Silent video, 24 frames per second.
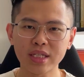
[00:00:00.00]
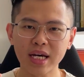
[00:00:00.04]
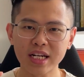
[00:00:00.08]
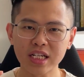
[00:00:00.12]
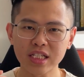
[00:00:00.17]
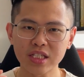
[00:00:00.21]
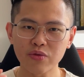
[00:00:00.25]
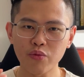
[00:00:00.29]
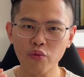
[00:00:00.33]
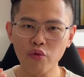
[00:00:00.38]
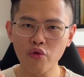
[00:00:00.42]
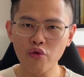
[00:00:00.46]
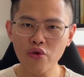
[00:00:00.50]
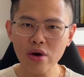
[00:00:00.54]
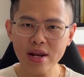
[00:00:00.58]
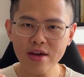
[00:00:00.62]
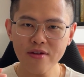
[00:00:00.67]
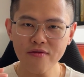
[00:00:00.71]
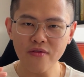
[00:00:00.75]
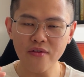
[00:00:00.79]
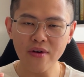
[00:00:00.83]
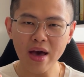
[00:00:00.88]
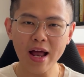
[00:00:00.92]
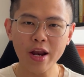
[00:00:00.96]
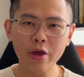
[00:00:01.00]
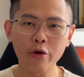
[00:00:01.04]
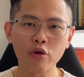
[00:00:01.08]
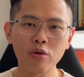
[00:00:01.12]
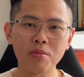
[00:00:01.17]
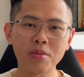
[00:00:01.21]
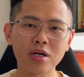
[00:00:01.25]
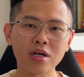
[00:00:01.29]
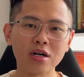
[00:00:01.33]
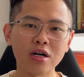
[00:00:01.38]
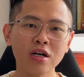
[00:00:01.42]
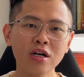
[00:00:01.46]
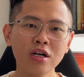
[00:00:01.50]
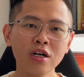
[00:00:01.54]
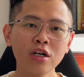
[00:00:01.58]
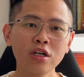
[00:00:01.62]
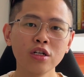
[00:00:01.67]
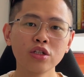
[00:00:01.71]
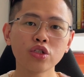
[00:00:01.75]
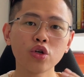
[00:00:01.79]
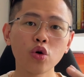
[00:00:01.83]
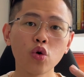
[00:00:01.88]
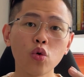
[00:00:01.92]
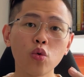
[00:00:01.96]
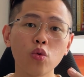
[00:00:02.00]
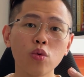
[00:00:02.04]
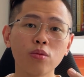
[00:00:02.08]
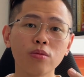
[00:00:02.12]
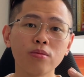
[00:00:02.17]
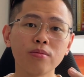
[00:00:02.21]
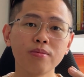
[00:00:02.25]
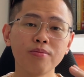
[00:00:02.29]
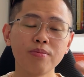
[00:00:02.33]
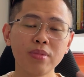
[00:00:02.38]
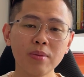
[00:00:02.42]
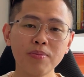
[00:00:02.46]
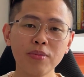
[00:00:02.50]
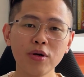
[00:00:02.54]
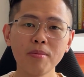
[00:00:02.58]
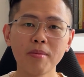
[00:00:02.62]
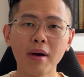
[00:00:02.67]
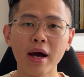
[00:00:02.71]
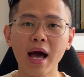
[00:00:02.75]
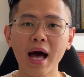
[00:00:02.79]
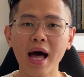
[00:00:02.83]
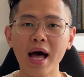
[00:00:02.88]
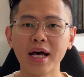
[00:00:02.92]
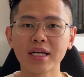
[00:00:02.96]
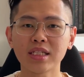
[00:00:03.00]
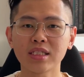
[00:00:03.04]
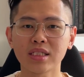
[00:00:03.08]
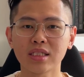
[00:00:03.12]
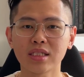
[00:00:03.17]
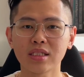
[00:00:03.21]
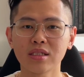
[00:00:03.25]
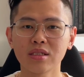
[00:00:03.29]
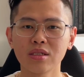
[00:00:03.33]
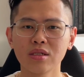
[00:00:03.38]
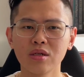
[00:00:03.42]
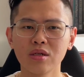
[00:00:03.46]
that is really valuable. So people might ask,